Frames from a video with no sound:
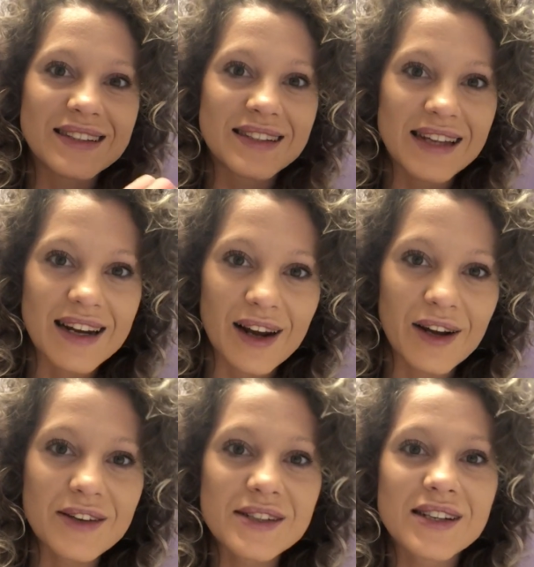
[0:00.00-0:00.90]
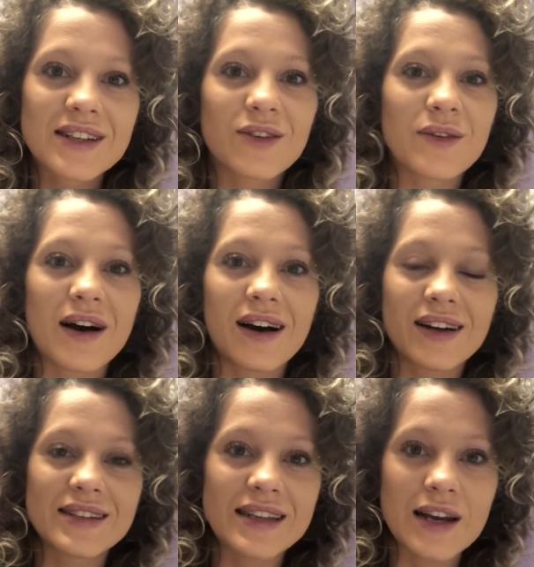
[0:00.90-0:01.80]
Deload, you
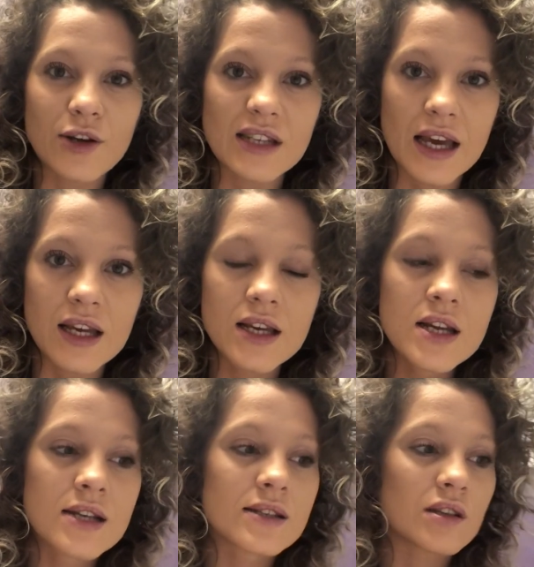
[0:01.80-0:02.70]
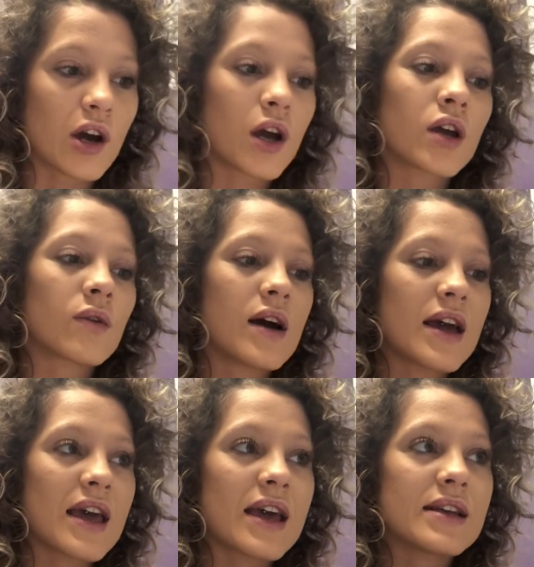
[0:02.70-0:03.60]
are deloading, so
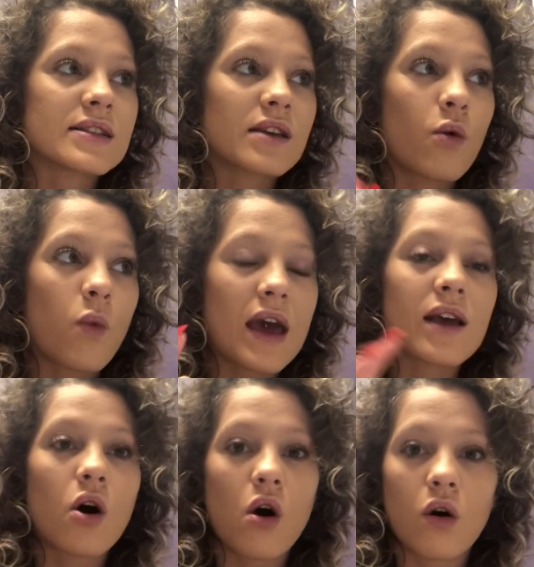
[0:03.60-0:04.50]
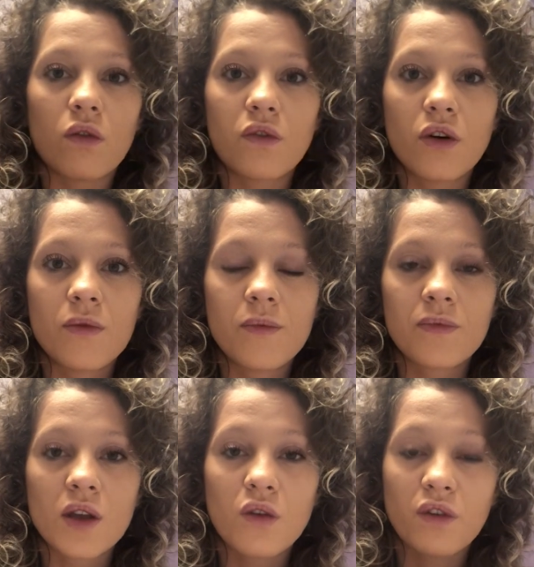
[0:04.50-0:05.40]
it is a way of
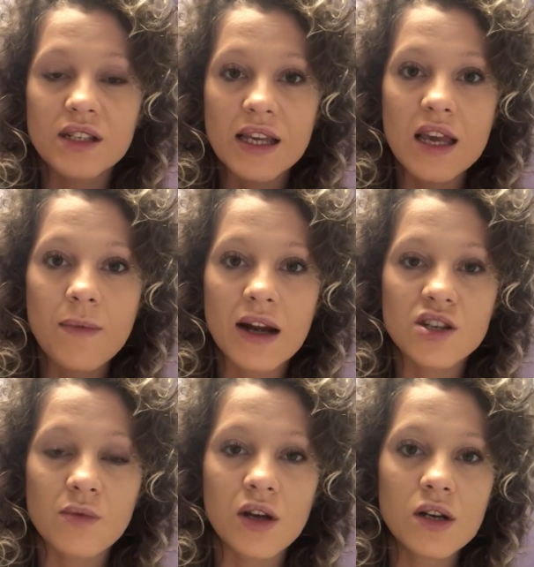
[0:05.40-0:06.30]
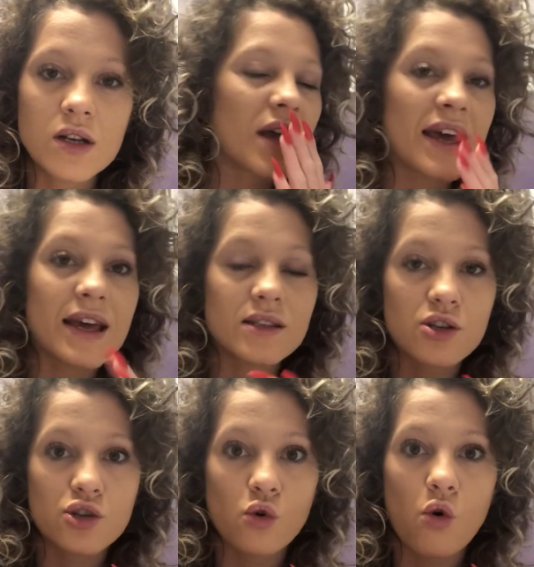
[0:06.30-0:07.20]
fatigue management. It is a
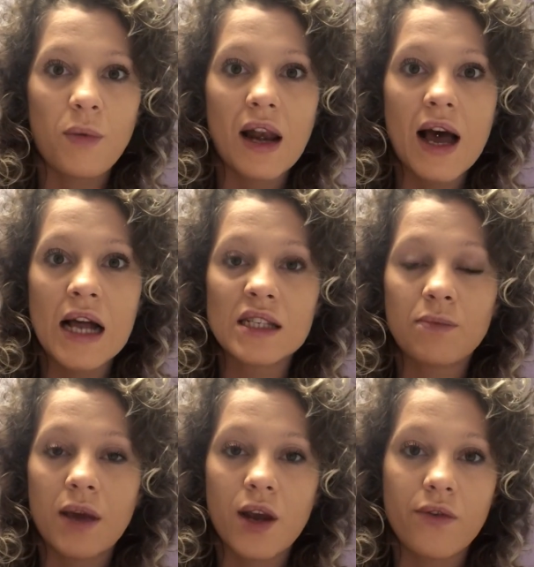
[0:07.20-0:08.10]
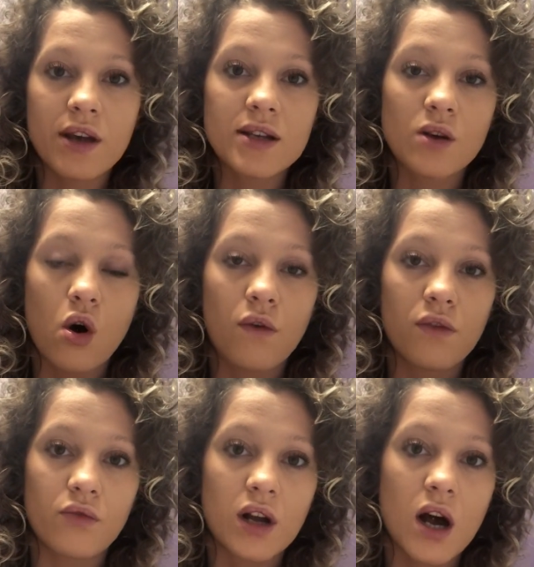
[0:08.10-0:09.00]
short planned period of
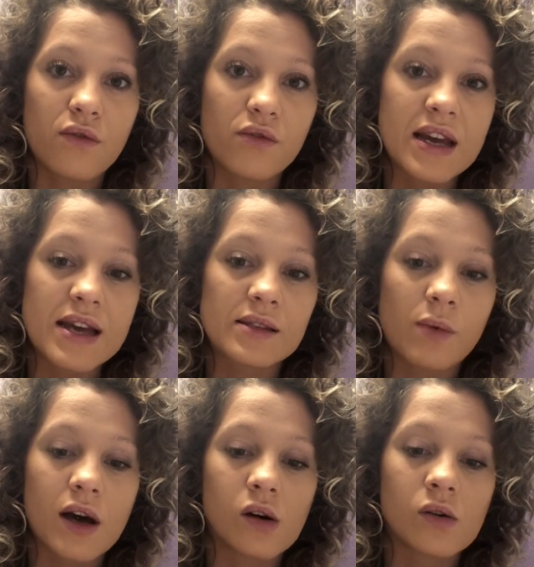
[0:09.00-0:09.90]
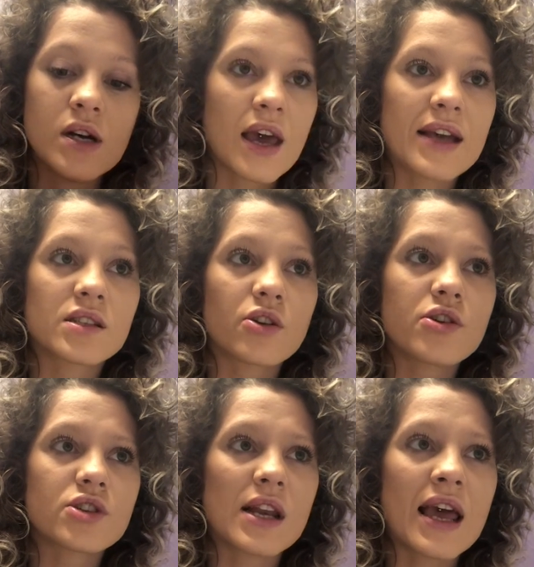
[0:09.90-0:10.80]
recovery as well. It's
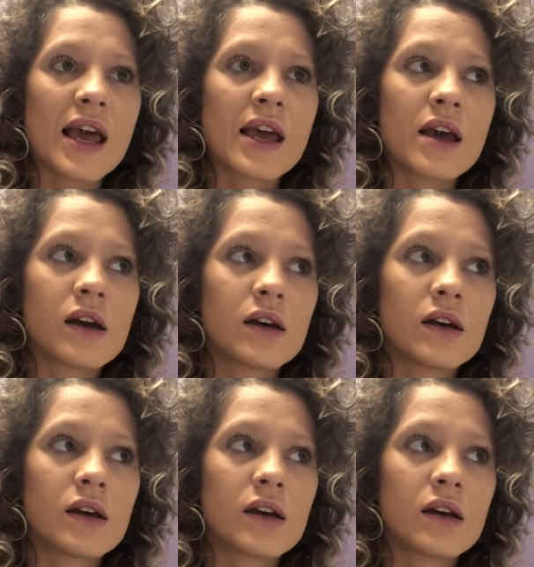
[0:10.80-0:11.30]
usually